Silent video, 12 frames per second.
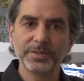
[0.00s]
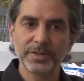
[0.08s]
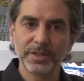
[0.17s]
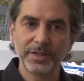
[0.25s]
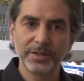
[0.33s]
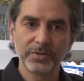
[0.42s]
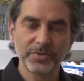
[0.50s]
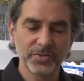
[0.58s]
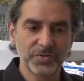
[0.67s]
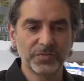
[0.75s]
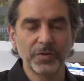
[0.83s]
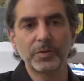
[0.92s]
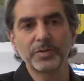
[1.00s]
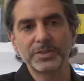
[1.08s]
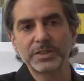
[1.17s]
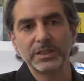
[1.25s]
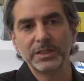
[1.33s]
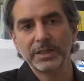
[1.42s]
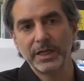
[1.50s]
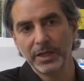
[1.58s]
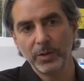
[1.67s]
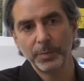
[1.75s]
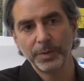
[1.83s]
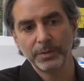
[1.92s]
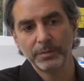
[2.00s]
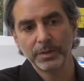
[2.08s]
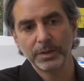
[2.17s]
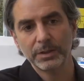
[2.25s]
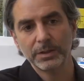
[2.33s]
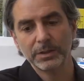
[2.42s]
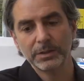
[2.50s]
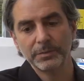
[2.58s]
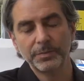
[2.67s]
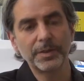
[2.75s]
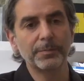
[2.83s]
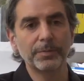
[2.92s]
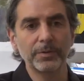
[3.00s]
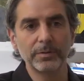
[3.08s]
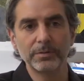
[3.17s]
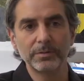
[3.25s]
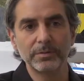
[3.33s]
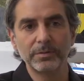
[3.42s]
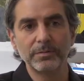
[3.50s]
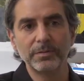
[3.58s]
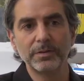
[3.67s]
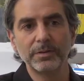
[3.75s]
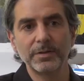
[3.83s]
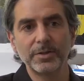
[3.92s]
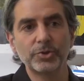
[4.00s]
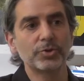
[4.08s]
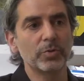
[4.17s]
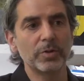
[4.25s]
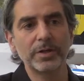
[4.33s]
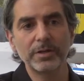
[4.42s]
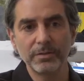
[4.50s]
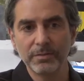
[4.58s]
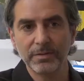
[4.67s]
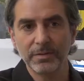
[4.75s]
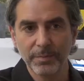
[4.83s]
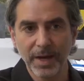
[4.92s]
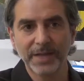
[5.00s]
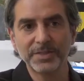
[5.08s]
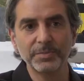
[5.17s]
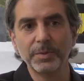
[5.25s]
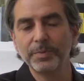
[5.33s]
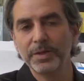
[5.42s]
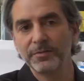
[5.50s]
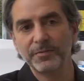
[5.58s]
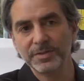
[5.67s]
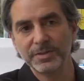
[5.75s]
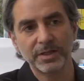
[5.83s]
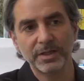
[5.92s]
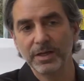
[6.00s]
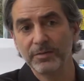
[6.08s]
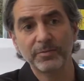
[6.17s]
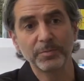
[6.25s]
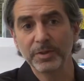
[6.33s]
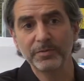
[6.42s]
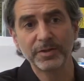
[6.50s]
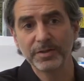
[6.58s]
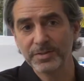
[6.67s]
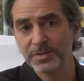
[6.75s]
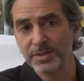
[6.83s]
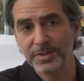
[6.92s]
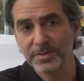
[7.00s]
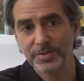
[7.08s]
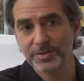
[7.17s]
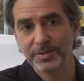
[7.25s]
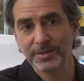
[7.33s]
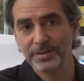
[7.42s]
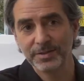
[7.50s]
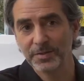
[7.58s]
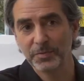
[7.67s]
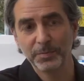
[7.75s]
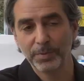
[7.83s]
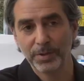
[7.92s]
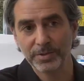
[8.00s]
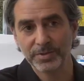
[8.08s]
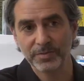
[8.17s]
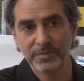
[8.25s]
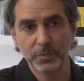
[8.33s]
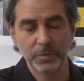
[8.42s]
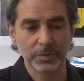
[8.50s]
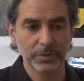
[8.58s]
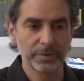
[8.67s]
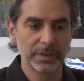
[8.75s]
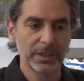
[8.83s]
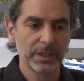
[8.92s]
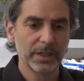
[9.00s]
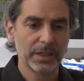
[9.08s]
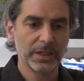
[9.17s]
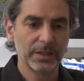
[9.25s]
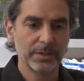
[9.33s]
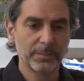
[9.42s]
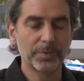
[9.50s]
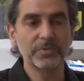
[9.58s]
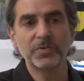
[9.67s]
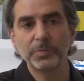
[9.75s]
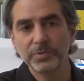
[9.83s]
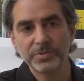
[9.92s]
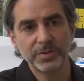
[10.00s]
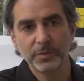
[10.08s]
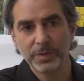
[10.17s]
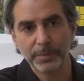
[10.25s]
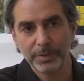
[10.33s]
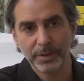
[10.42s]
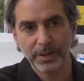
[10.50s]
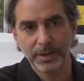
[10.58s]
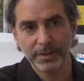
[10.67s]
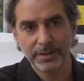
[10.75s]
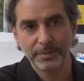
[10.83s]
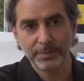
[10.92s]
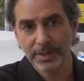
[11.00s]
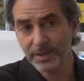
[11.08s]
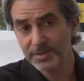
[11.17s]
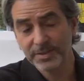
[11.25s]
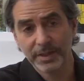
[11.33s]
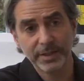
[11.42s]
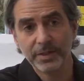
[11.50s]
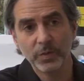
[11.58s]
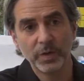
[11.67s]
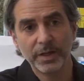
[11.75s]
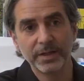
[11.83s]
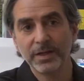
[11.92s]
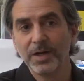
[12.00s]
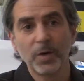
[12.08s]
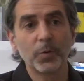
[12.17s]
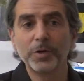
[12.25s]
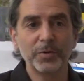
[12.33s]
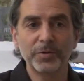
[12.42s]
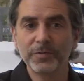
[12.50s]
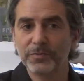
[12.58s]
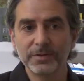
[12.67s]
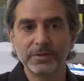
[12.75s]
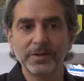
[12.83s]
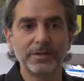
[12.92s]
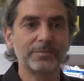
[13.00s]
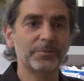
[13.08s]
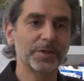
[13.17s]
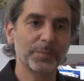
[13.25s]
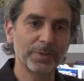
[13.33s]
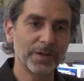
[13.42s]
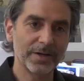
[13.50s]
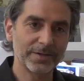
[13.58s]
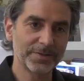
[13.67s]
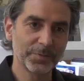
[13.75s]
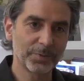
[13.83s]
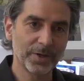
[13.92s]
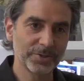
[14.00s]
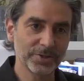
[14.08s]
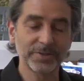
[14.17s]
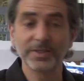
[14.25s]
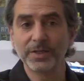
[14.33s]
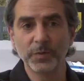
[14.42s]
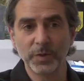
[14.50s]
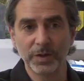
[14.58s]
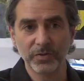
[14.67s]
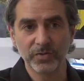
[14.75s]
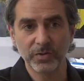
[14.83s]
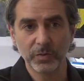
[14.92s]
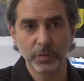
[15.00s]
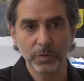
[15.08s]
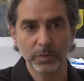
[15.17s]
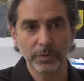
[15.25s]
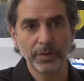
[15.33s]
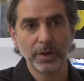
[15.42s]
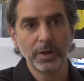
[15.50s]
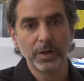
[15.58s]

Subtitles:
designers is focused on helping people enjoy the maximum benefits they can from living in cities in different parts of the world. And the principles that we applied in Palestine, in a way, were no different than we applied to projects anywhere else in the world.